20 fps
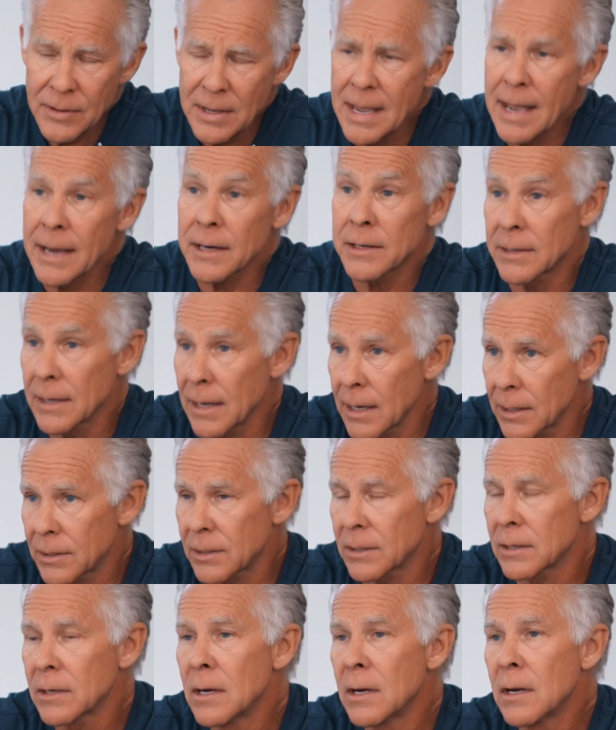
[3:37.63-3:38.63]

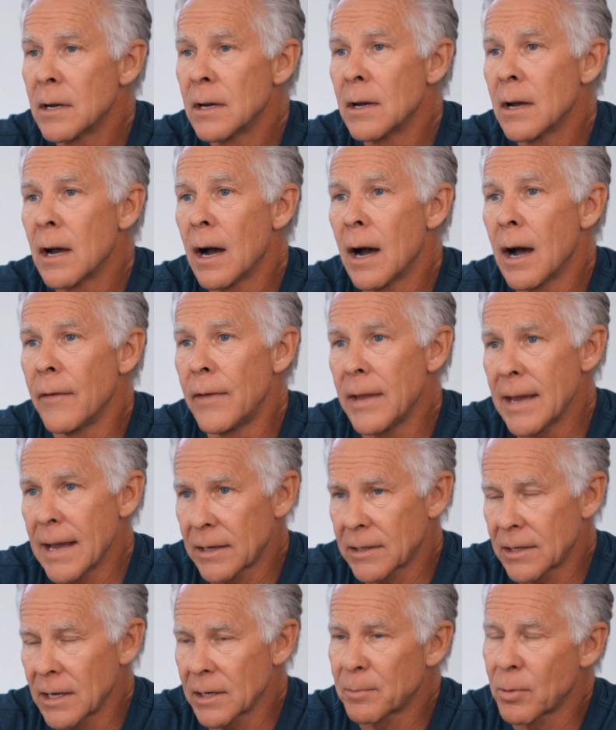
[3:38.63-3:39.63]
excess
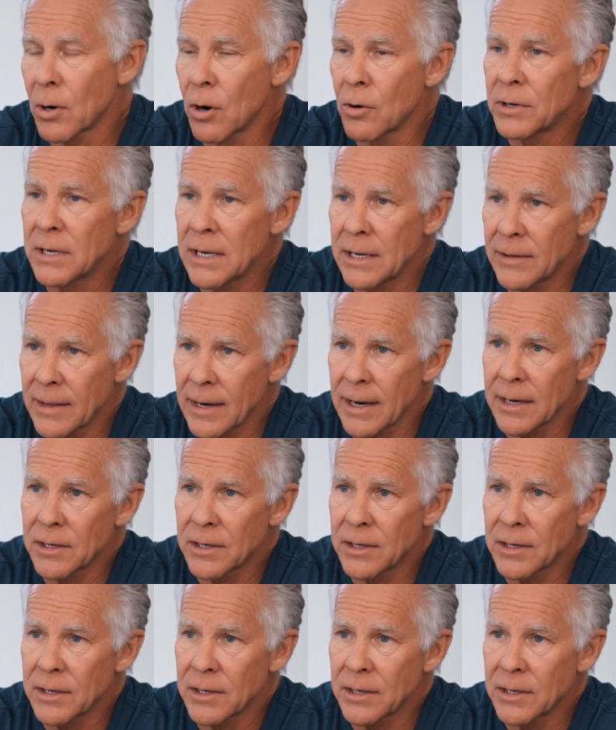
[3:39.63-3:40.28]
protein that